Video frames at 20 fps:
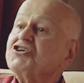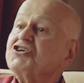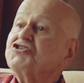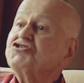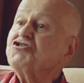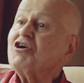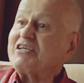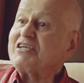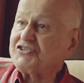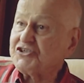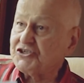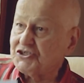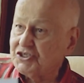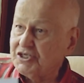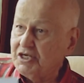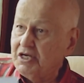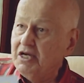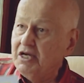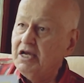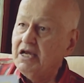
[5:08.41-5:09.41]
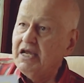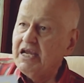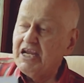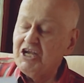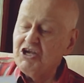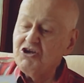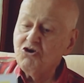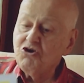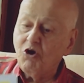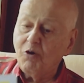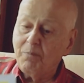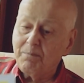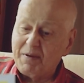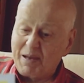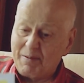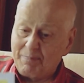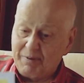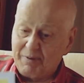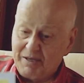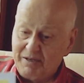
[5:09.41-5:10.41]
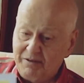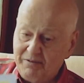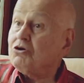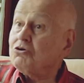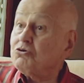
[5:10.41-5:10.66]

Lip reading: trust in your people.